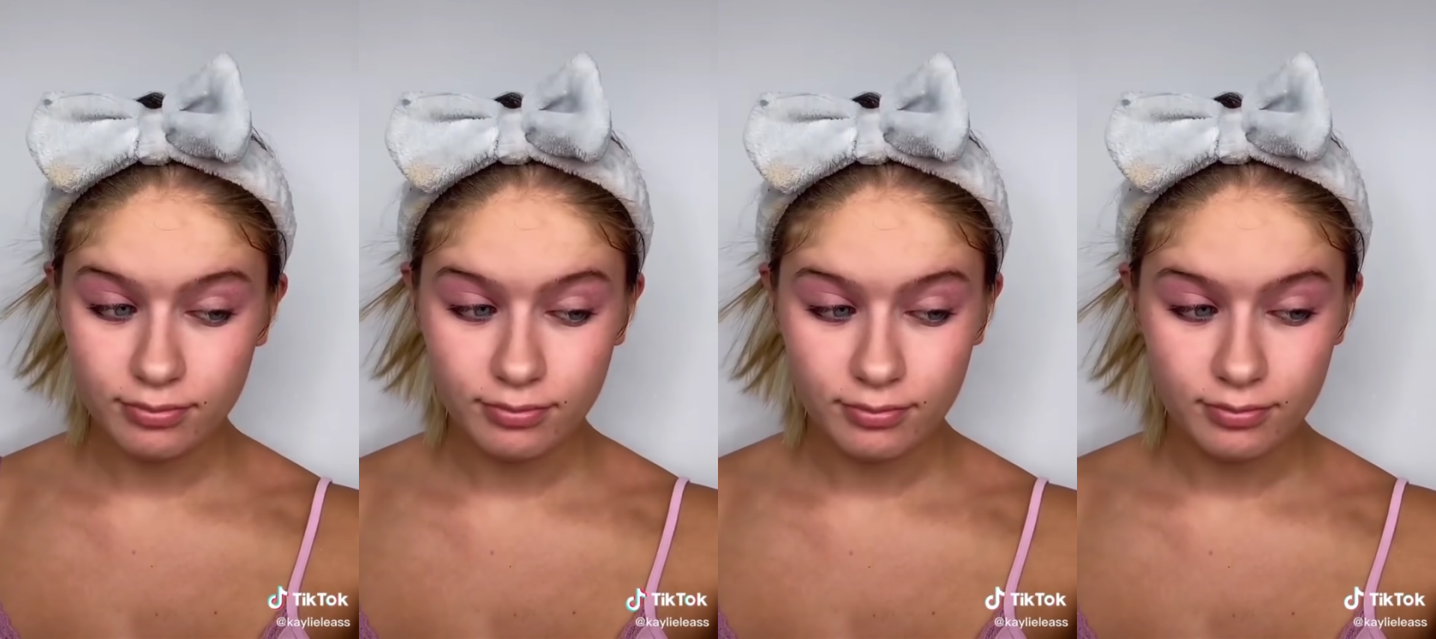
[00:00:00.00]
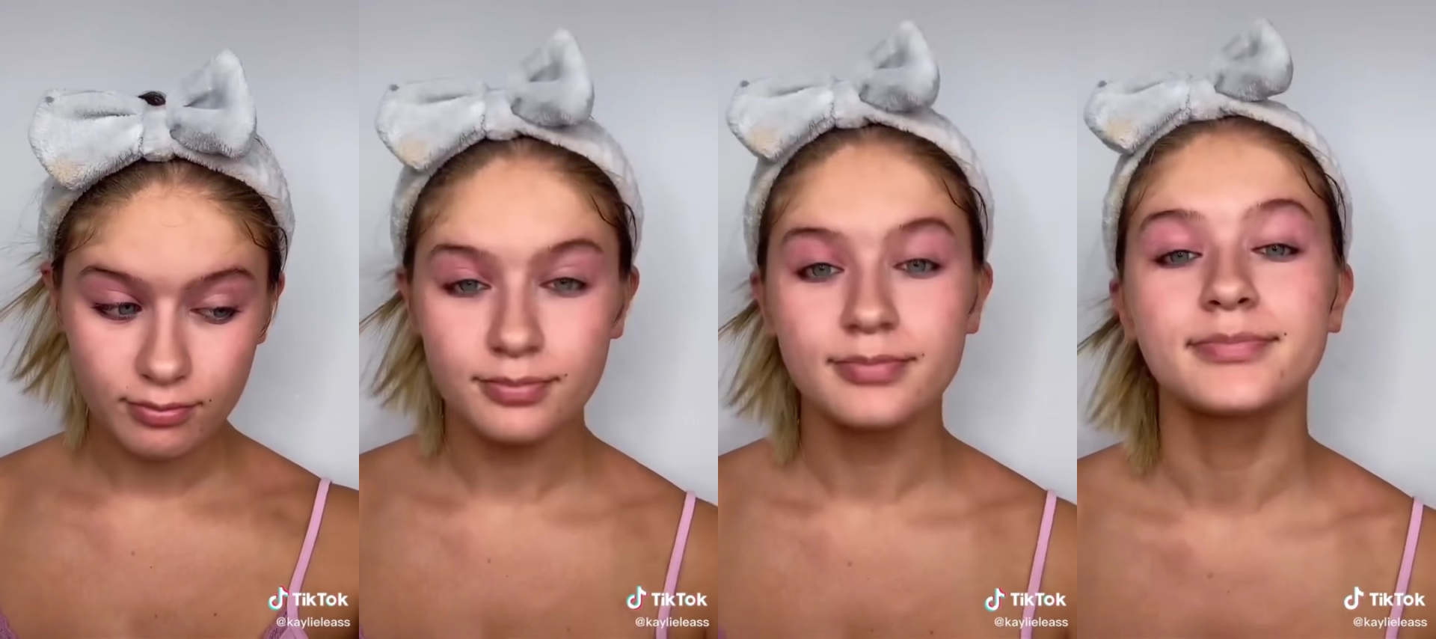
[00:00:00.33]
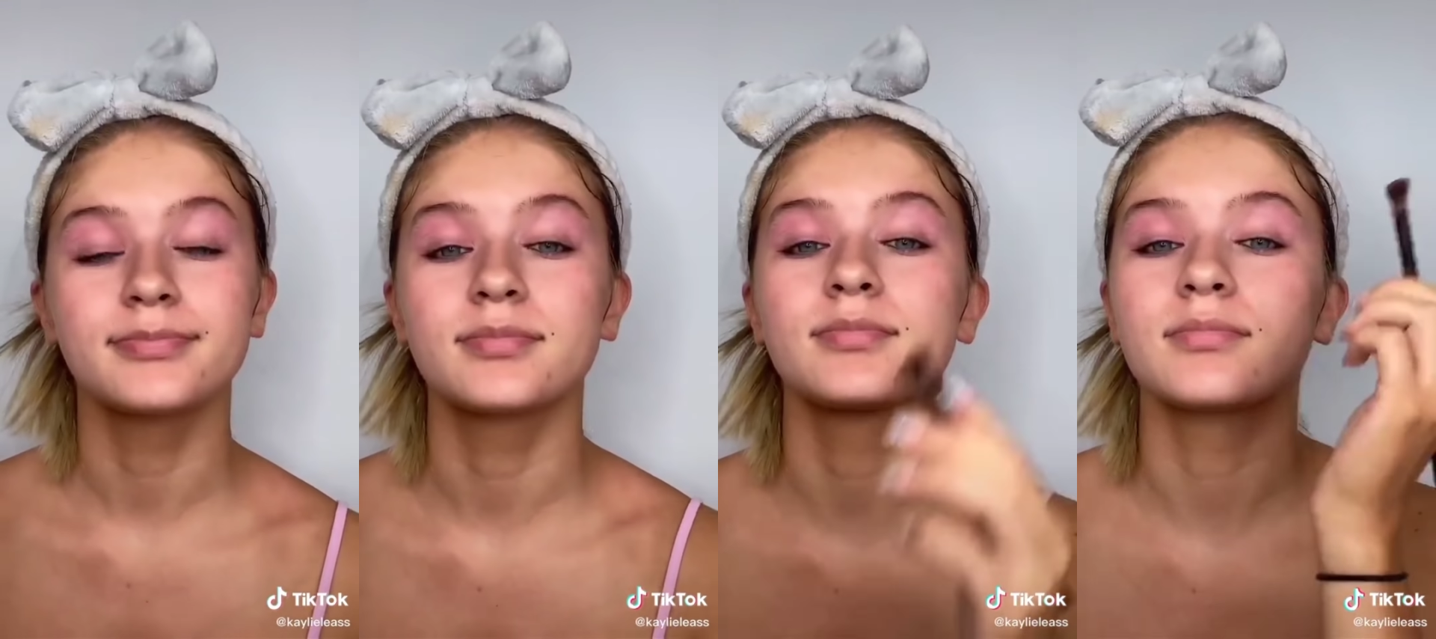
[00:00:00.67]
and called him
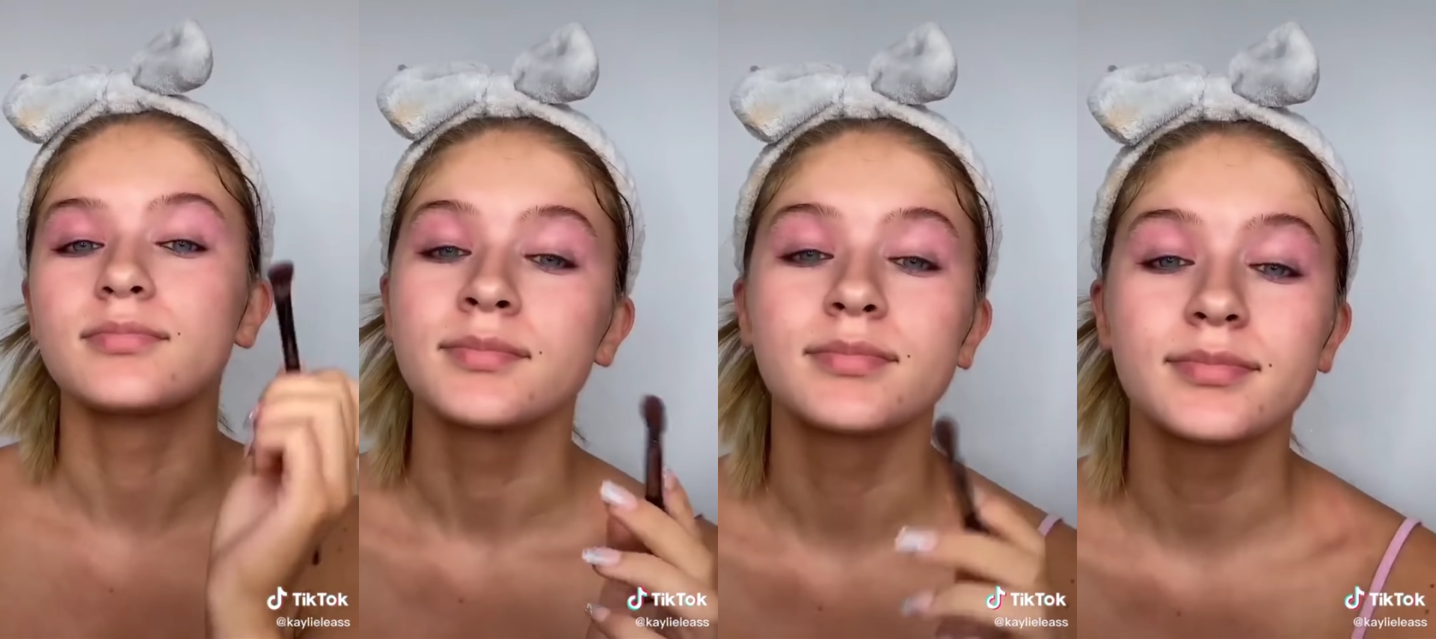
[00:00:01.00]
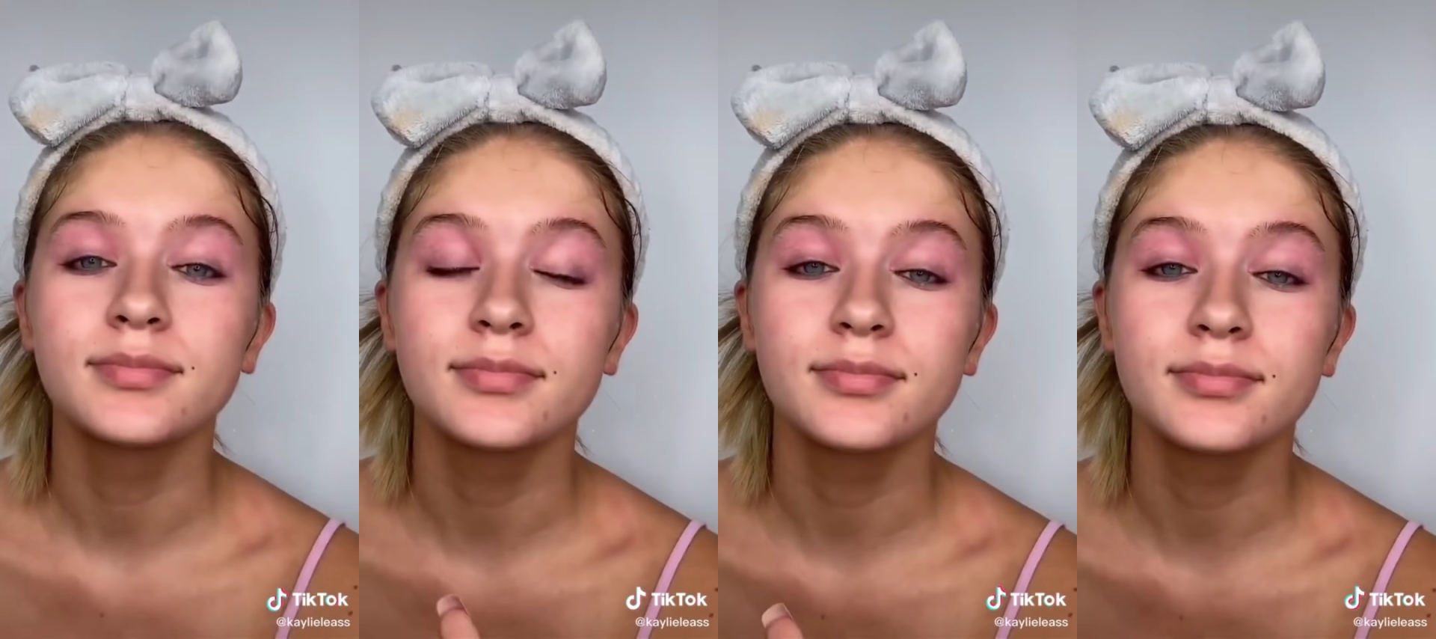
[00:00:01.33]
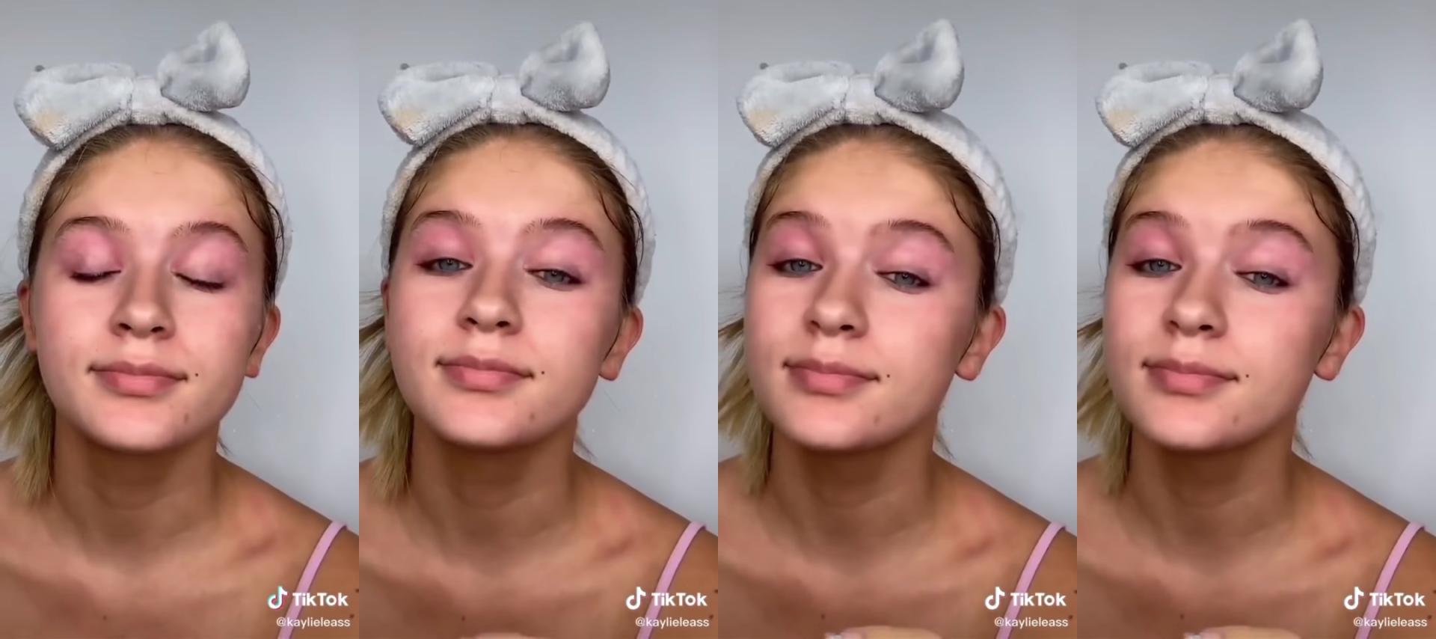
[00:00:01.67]
a child predator.